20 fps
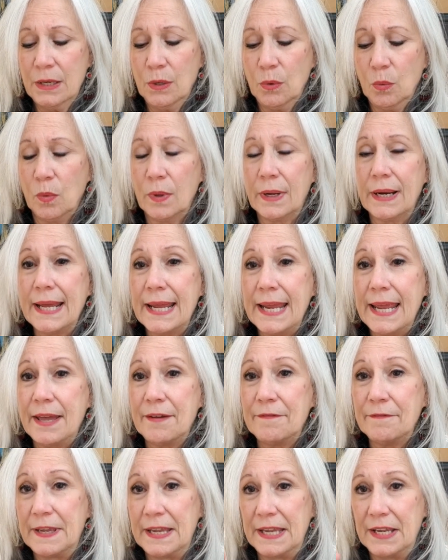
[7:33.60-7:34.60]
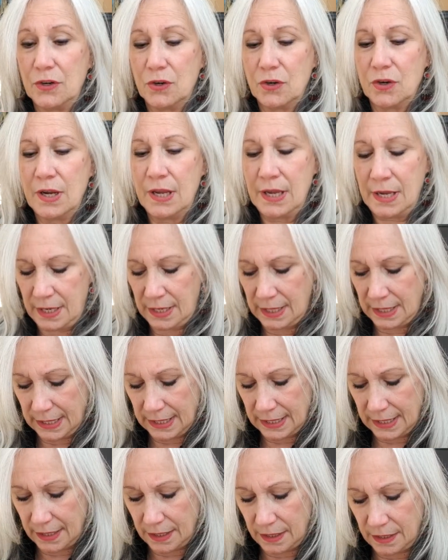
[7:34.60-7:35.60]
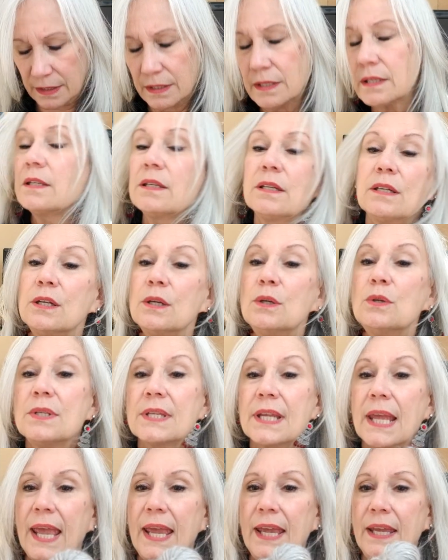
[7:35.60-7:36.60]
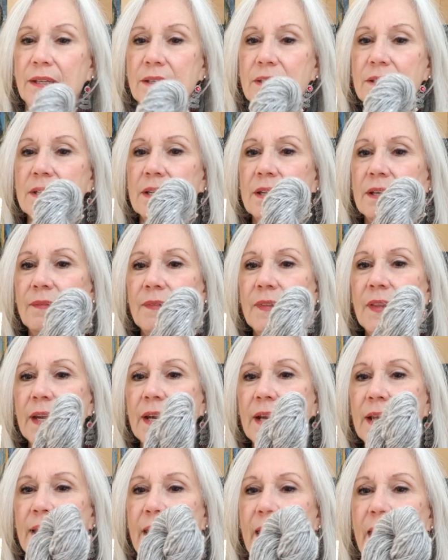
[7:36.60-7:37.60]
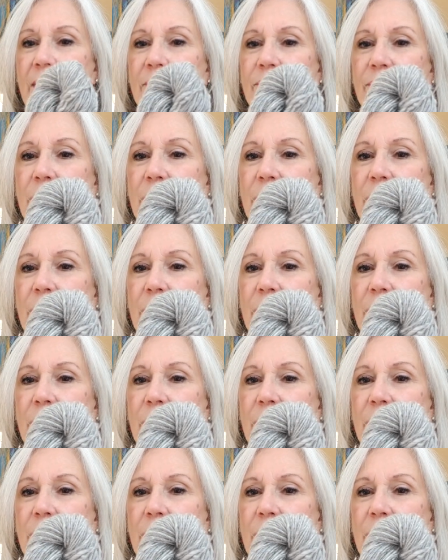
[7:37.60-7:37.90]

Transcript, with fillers: What I have here is two skeins that I have